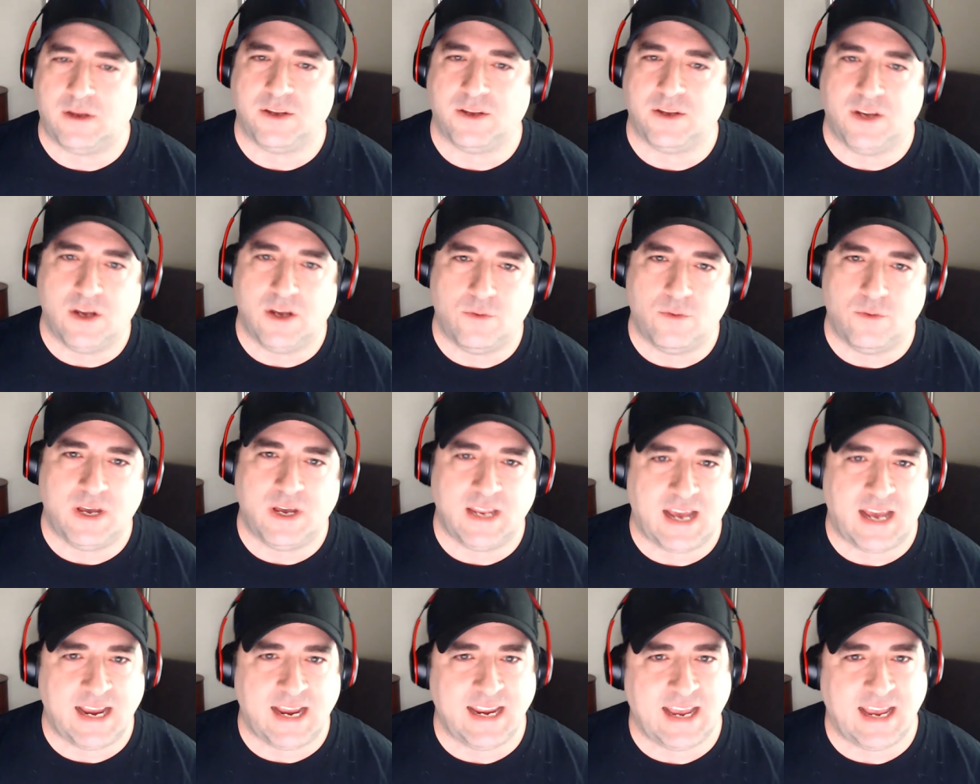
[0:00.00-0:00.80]
oh, you know
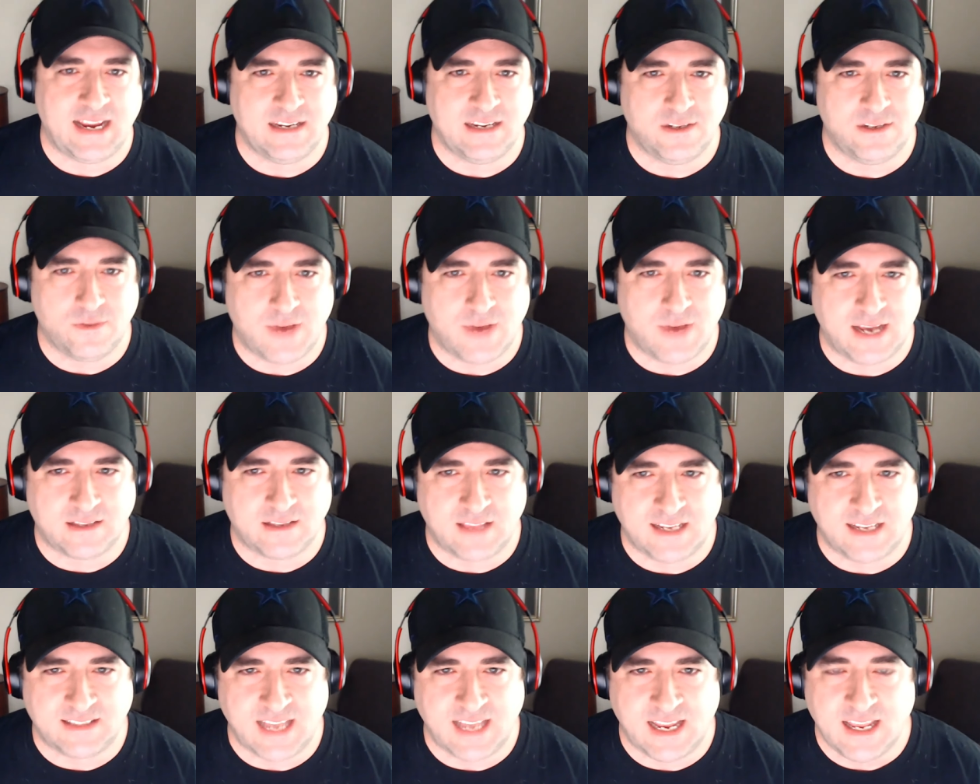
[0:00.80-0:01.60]
what? I, I do
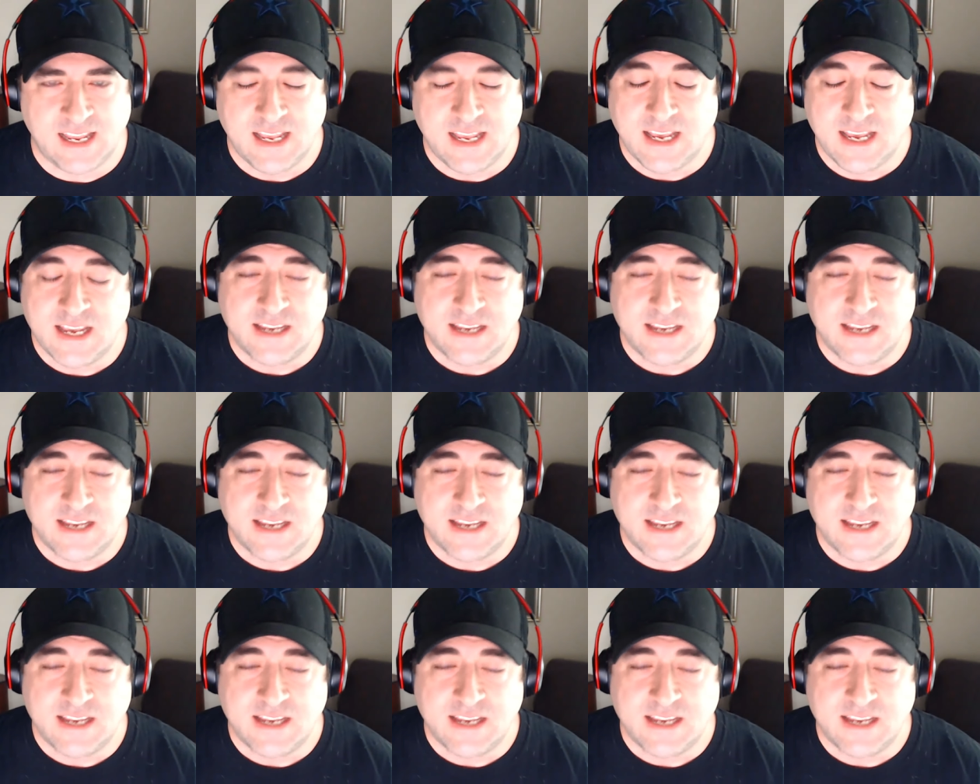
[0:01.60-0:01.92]
act like that.